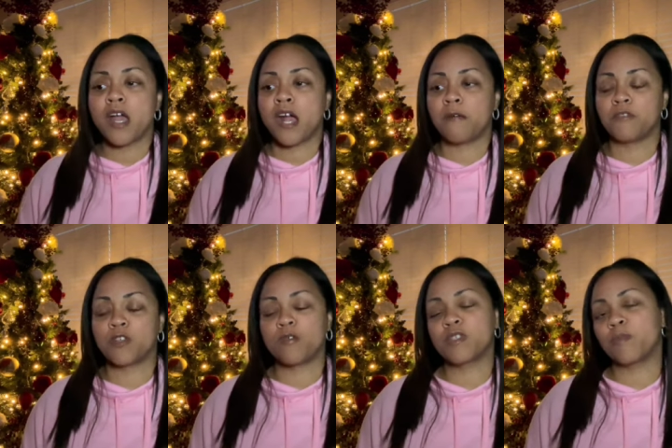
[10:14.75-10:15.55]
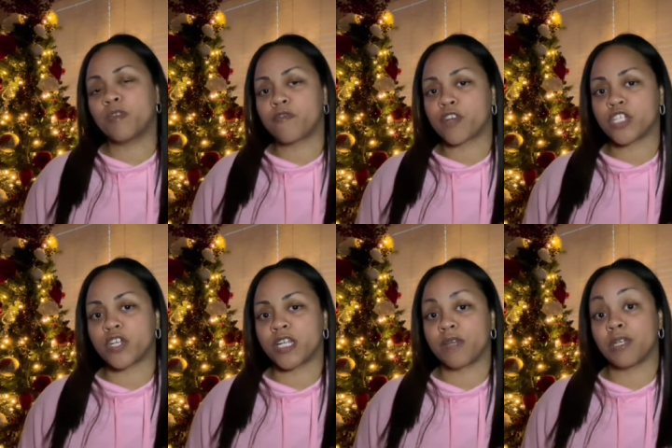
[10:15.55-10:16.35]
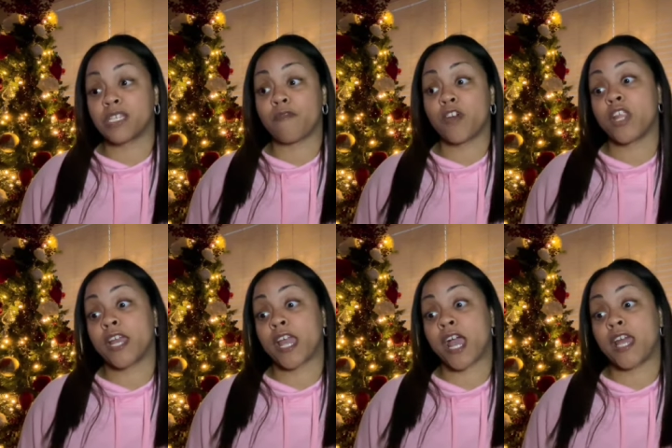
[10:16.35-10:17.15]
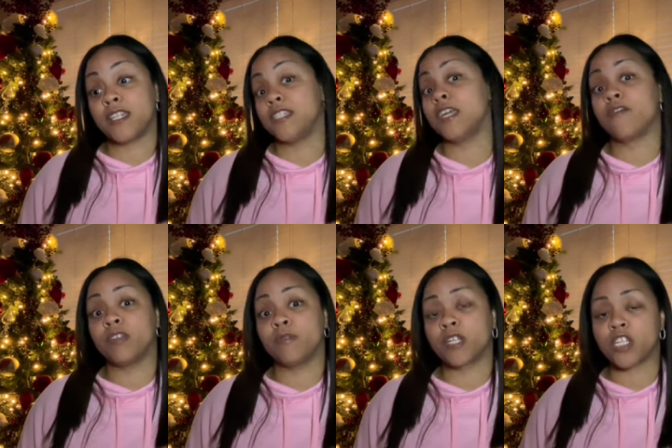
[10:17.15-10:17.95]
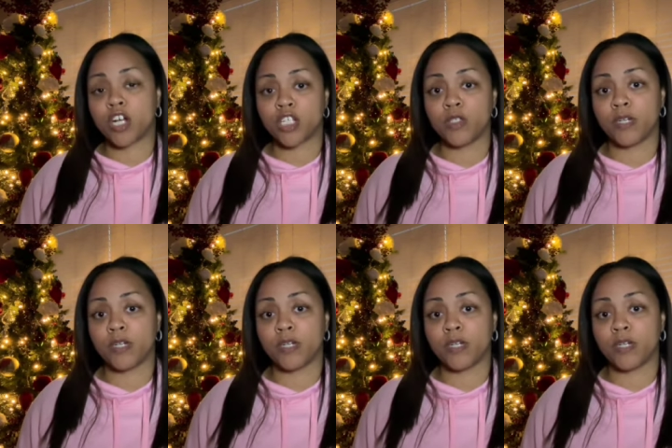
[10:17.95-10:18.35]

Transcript: Um, so it was a bit frustrating because I felt like I didn't have anyone to talk to.